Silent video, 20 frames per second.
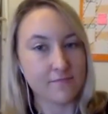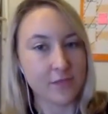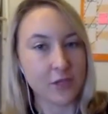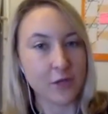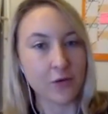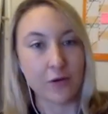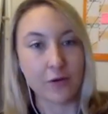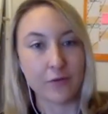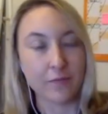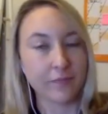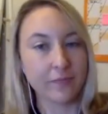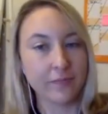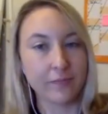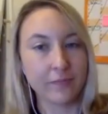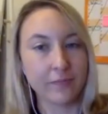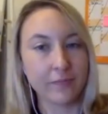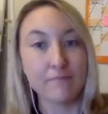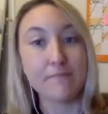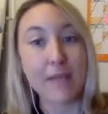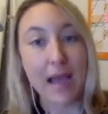you know,
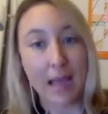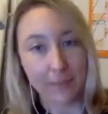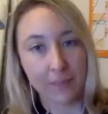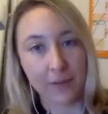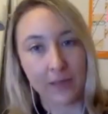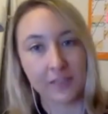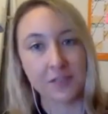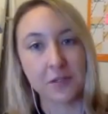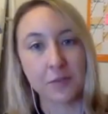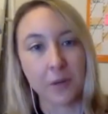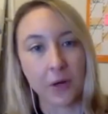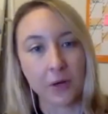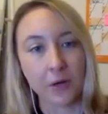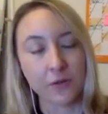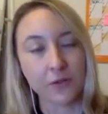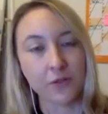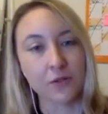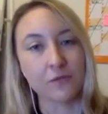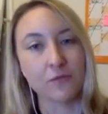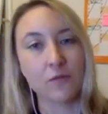map, I suppose,